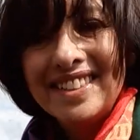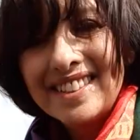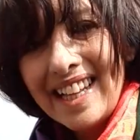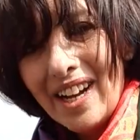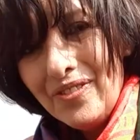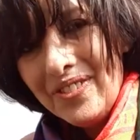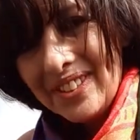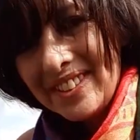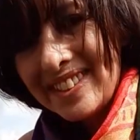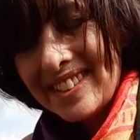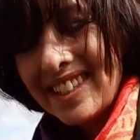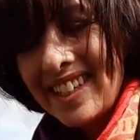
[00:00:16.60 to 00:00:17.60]

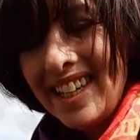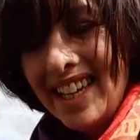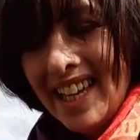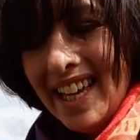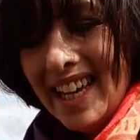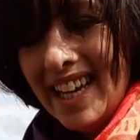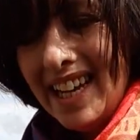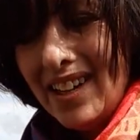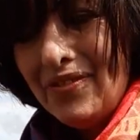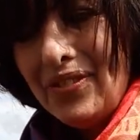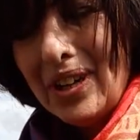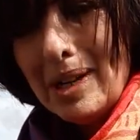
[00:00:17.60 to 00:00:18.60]
Stafford
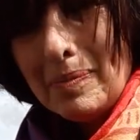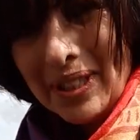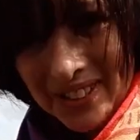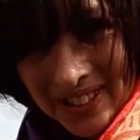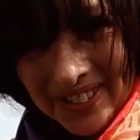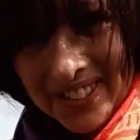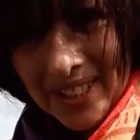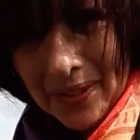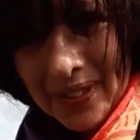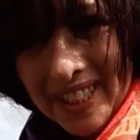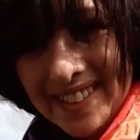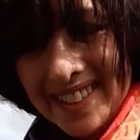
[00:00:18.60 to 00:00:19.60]
for a particular
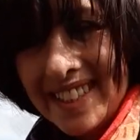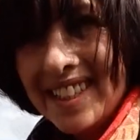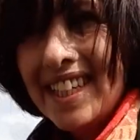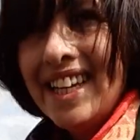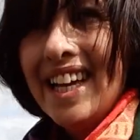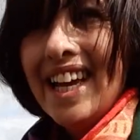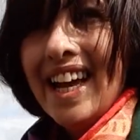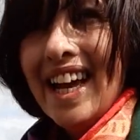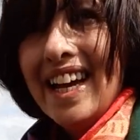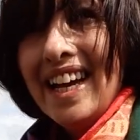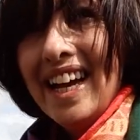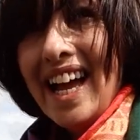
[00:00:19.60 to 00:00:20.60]
reason.
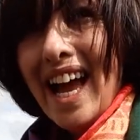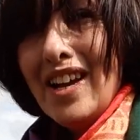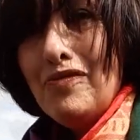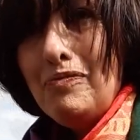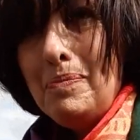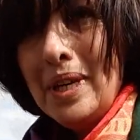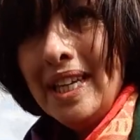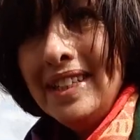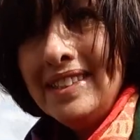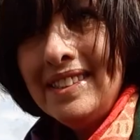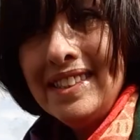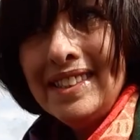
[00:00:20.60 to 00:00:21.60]
I've been,
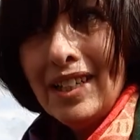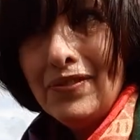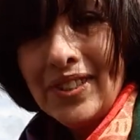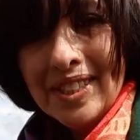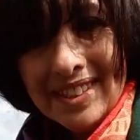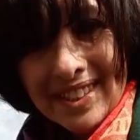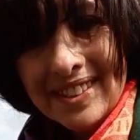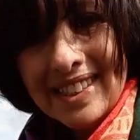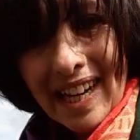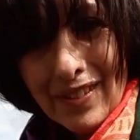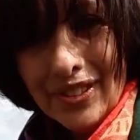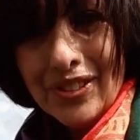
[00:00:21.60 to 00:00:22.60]
since I visited
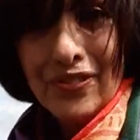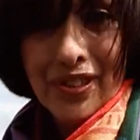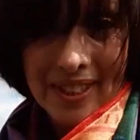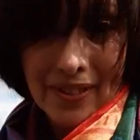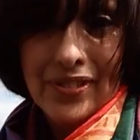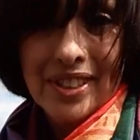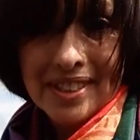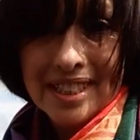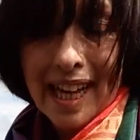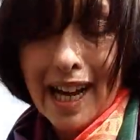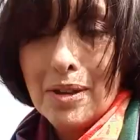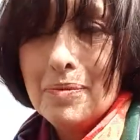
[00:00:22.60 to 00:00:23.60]
Stafford for the first
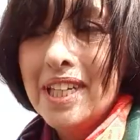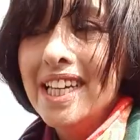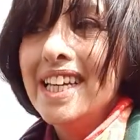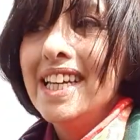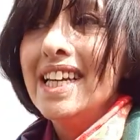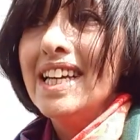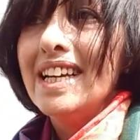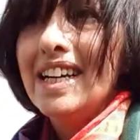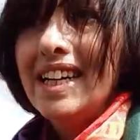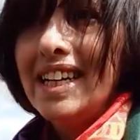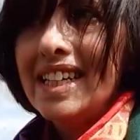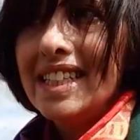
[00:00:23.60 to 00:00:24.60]
time
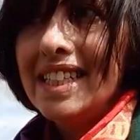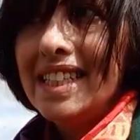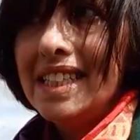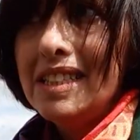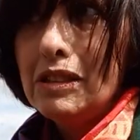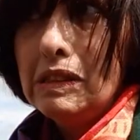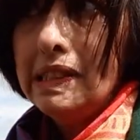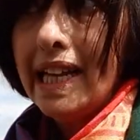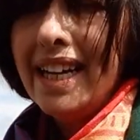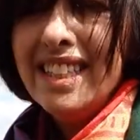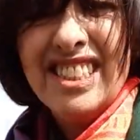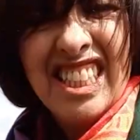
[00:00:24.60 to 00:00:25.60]
in
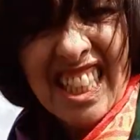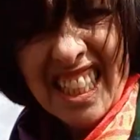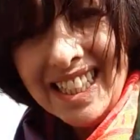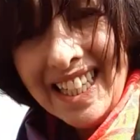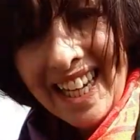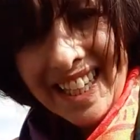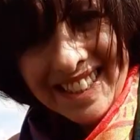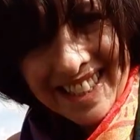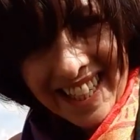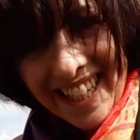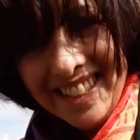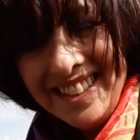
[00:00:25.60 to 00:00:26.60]

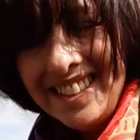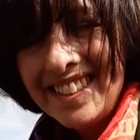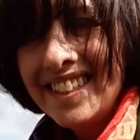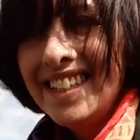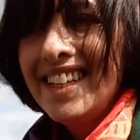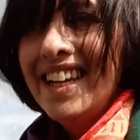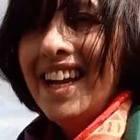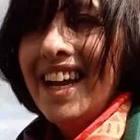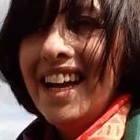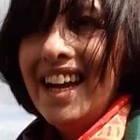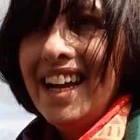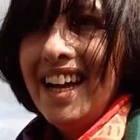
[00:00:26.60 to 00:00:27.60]
1988,
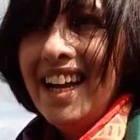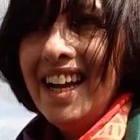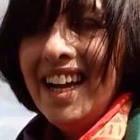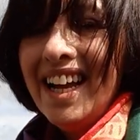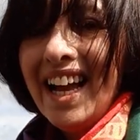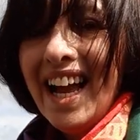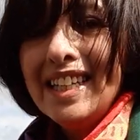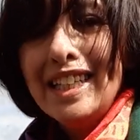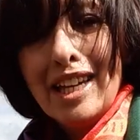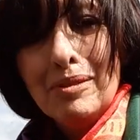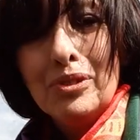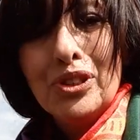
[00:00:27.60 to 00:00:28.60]
I
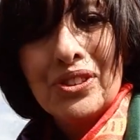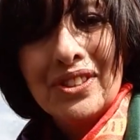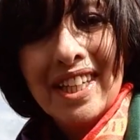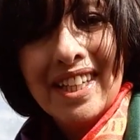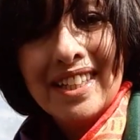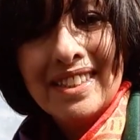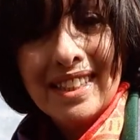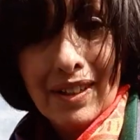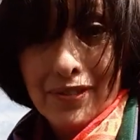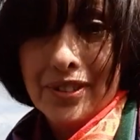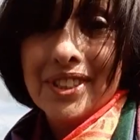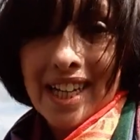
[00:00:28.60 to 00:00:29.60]
came to the
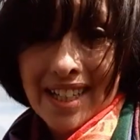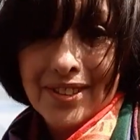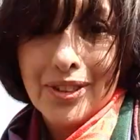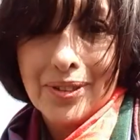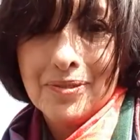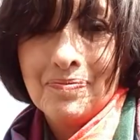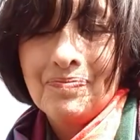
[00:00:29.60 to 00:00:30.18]
Stafford Castle.